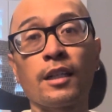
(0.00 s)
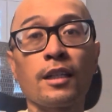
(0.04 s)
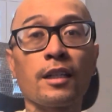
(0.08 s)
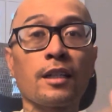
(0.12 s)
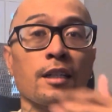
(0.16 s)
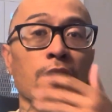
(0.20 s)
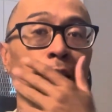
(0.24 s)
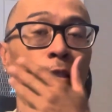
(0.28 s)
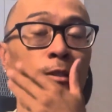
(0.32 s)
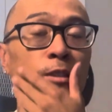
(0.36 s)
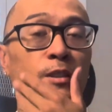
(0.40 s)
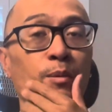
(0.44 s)

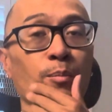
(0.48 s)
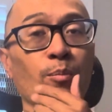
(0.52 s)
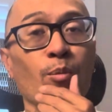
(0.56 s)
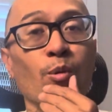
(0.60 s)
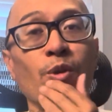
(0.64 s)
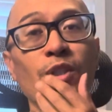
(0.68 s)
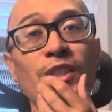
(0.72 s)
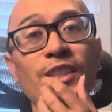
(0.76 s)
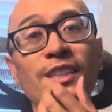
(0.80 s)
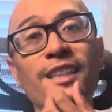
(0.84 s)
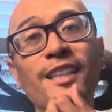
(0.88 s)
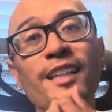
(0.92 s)
Because the
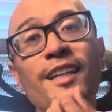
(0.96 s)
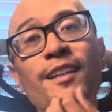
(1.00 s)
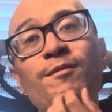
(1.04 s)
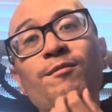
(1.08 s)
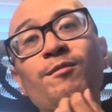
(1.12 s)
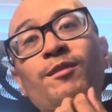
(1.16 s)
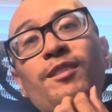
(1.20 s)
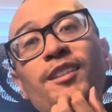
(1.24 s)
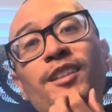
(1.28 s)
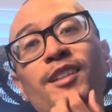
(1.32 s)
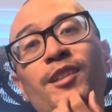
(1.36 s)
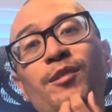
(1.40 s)
boy
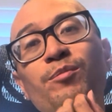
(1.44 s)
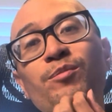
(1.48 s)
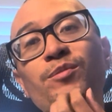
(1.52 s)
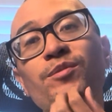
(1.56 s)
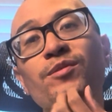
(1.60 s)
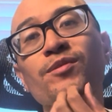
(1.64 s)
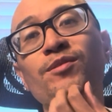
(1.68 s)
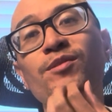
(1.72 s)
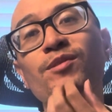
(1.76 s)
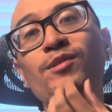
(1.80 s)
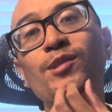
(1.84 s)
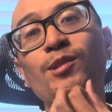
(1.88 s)
slept in.
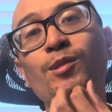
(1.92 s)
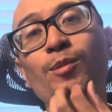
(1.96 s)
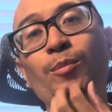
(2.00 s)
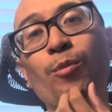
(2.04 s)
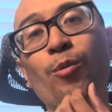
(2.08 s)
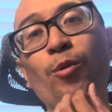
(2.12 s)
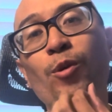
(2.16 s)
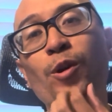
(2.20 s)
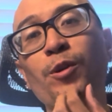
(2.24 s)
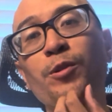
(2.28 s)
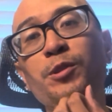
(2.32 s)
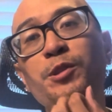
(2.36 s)
The
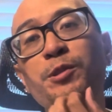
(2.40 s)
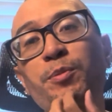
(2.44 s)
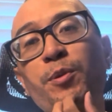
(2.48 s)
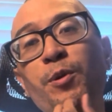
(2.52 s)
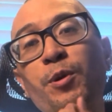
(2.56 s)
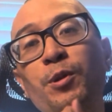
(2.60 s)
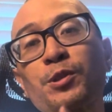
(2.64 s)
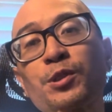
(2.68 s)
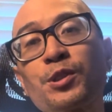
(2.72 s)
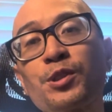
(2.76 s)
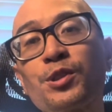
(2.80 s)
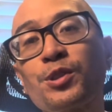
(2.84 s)
boy was
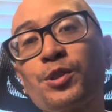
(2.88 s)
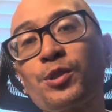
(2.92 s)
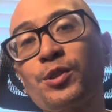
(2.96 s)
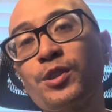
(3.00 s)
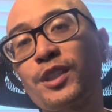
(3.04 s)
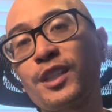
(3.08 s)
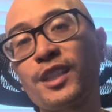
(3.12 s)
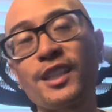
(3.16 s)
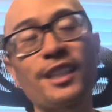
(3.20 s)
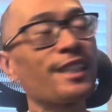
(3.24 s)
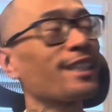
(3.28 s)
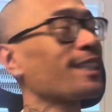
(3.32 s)
supposed to do
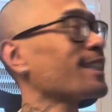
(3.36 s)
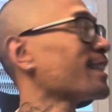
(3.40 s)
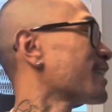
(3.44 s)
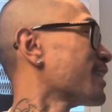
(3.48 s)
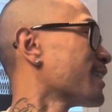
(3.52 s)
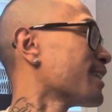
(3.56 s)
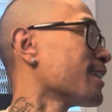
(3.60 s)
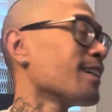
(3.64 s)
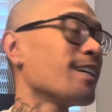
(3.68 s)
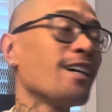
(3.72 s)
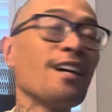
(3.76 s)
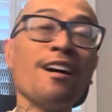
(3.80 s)
the
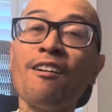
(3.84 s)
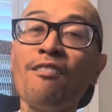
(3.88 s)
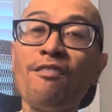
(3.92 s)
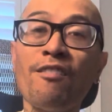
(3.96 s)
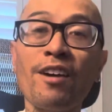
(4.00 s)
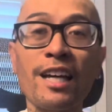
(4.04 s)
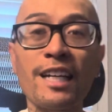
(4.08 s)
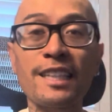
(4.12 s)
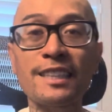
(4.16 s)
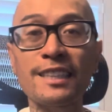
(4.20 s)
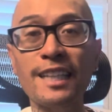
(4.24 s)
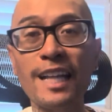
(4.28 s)

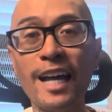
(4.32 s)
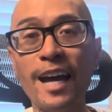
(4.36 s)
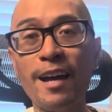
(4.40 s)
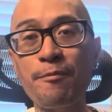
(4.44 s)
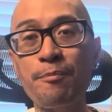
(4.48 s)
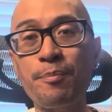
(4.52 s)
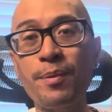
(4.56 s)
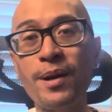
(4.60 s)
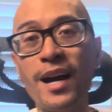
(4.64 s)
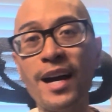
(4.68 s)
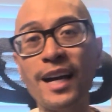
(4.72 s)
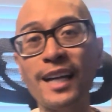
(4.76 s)
Vegas
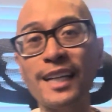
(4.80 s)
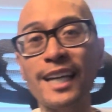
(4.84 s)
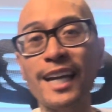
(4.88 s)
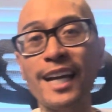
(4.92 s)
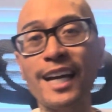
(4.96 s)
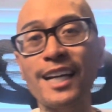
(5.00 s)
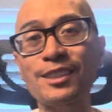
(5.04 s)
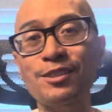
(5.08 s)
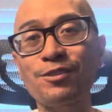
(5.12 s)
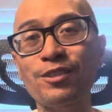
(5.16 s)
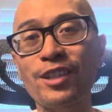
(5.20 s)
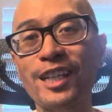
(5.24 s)
Live
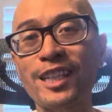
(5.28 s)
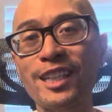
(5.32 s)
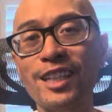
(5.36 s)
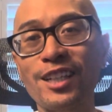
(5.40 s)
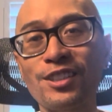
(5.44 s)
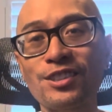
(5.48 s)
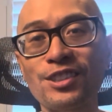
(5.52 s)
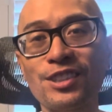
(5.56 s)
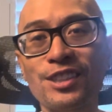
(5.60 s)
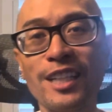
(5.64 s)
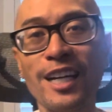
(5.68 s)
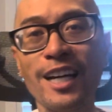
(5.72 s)
podcast
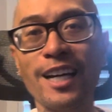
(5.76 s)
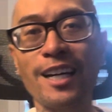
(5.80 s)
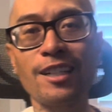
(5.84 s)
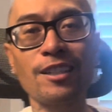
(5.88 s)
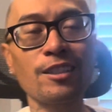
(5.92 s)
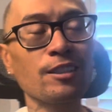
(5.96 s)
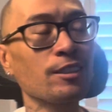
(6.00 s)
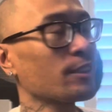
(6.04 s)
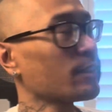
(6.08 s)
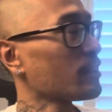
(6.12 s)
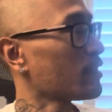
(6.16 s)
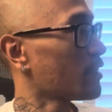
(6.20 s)
radio
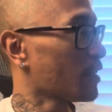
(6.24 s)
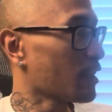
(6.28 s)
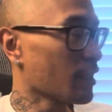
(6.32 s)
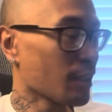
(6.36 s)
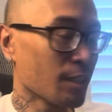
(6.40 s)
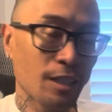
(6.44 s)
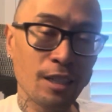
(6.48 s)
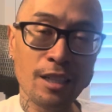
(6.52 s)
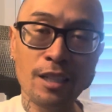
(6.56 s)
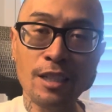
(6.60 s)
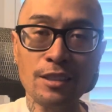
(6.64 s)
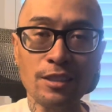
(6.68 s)
style.
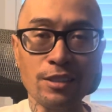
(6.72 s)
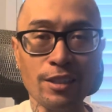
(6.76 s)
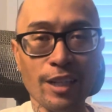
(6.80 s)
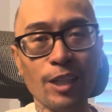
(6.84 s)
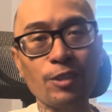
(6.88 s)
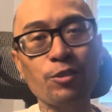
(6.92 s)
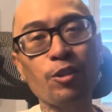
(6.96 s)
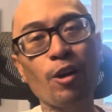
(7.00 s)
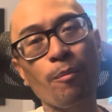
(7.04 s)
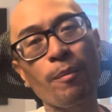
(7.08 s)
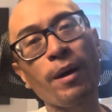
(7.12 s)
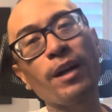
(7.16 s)
So
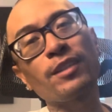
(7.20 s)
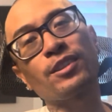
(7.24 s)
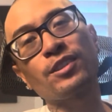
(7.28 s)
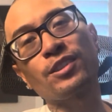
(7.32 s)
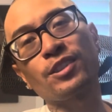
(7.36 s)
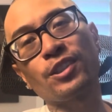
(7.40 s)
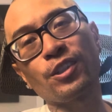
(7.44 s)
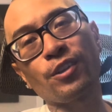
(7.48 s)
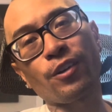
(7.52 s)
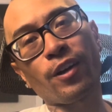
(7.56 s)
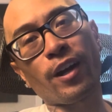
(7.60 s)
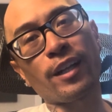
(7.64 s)
that's what I'm about to
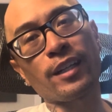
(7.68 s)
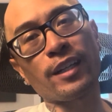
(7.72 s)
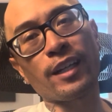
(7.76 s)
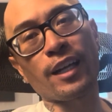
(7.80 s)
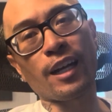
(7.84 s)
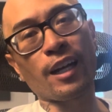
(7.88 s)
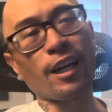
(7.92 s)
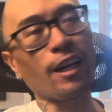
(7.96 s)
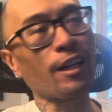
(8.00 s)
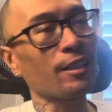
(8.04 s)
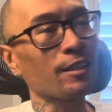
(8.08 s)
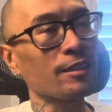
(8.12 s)
do right
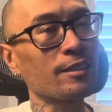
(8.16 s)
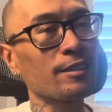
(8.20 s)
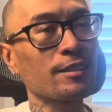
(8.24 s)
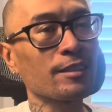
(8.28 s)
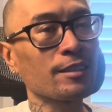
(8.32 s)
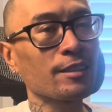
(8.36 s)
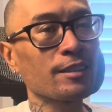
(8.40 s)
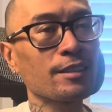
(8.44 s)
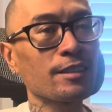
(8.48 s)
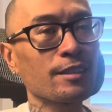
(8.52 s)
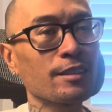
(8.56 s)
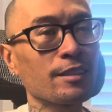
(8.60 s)
now.
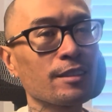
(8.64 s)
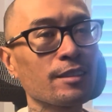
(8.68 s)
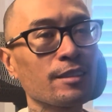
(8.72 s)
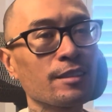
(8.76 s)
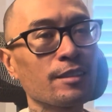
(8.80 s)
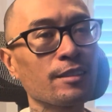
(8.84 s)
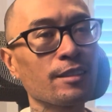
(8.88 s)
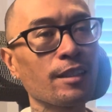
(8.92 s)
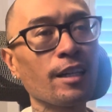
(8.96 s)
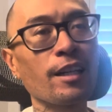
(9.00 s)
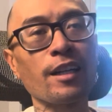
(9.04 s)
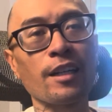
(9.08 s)

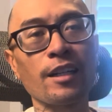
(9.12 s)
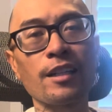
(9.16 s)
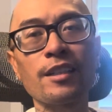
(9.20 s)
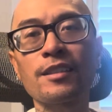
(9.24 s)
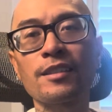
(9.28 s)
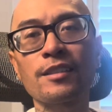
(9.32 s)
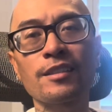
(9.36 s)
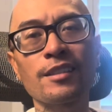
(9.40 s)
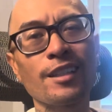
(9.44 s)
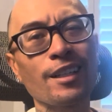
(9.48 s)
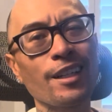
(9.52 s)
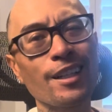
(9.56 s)
Yeah.
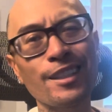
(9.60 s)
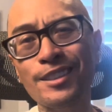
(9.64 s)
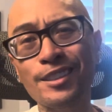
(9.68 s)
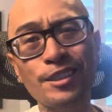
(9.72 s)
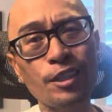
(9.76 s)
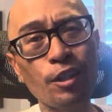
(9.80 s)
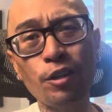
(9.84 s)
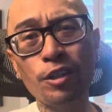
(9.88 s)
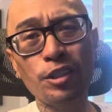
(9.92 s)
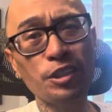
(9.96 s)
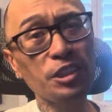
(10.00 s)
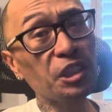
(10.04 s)
It's
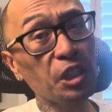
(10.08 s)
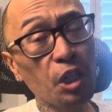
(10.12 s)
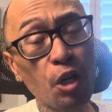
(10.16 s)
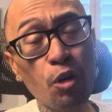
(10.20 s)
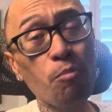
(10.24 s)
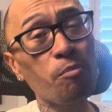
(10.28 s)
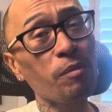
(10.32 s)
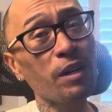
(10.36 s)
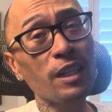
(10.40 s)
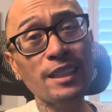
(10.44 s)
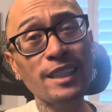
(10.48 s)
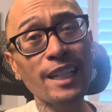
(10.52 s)
still
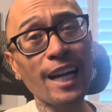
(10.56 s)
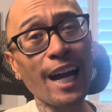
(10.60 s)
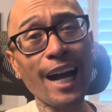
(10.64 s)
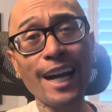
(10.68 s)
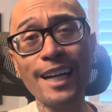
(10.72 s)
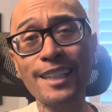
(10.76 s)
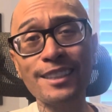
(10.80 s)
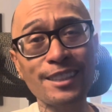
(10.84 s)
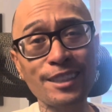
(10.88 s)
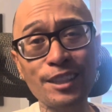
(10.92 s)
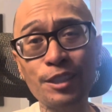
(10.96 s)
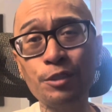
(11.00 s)
Monday. I
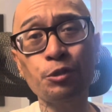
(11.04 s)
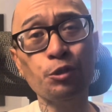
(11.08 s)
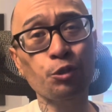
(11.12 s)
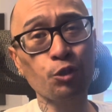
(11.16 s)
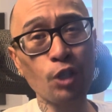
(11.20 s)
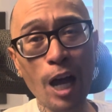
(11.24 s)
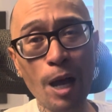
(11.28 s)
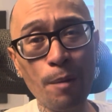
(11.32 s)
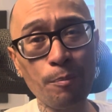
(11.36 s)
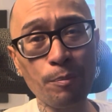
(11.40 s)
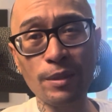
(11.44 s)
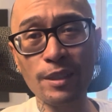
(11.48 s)
can still
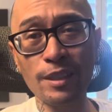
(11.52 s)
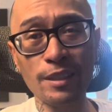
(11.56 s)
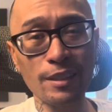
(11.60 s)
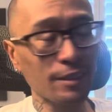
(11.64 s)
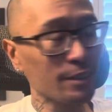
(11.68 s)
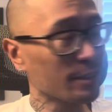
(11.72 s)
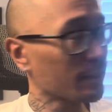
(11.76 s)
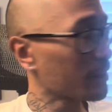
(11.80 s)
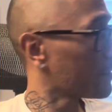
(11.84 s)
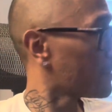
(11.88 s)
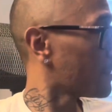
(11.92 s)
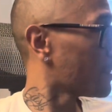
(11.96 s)
drop it.
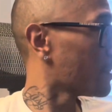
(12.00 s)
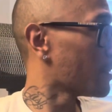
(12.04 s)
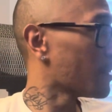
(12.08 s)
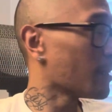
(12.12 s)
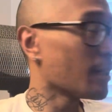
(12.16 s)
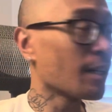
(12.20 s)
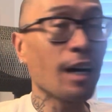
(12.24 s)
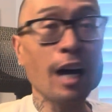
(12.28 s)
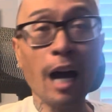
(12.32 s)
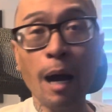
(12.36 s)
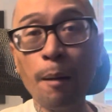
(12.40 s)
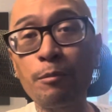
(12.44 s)

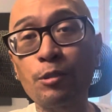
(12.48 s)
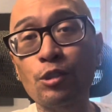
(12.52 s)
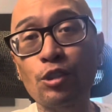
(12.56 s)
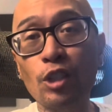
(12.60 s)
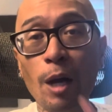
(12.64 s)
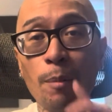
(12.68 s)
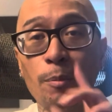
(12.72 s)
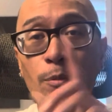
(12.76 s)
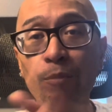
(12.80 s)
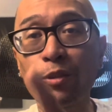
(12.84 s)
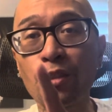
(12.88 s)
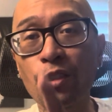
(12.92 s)
I'm going to
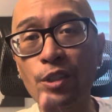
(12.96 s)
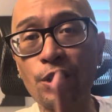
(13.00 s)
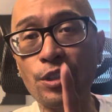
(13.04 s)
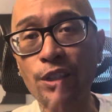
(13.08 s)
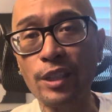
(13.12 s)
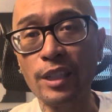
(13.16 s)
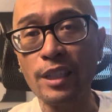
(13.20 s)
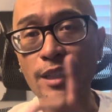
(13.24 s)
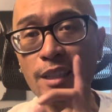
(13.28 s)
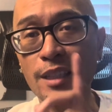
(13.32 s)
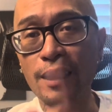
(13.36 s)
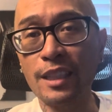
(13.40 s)
drop it real
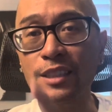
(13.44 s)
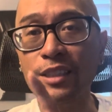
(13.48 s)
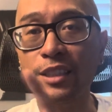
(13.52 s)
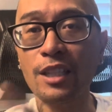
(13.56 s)
quick. Let's